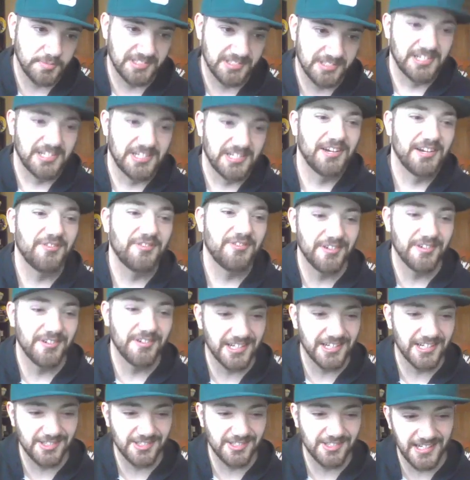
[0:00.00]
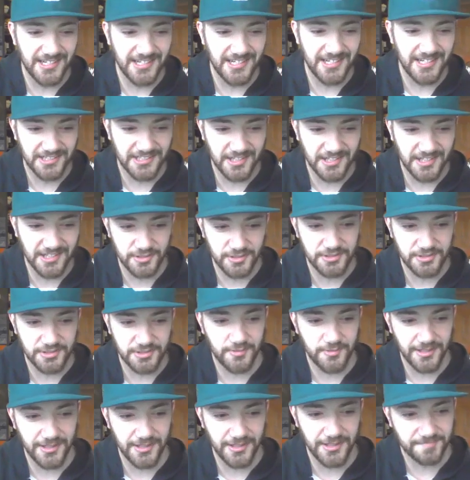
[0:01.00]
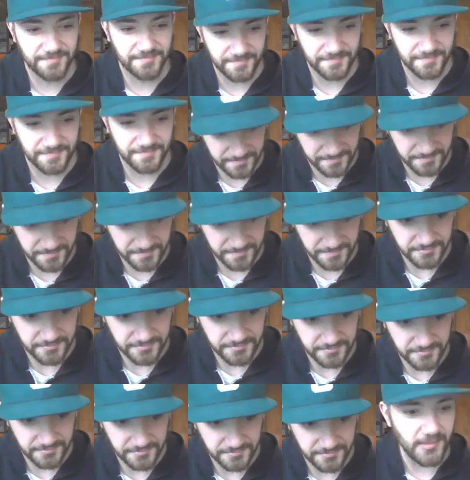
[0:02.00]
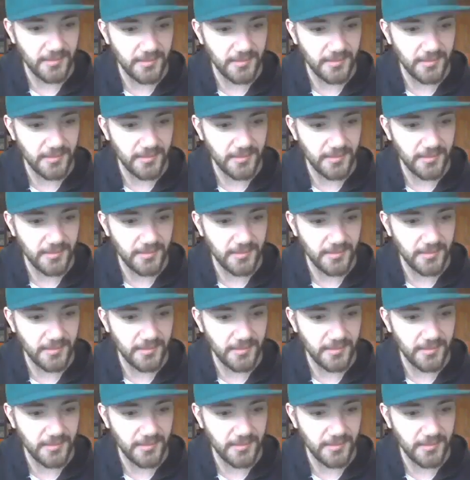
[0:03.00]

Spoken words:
Mel Tucker should be considered for the next Lions head coach. Well,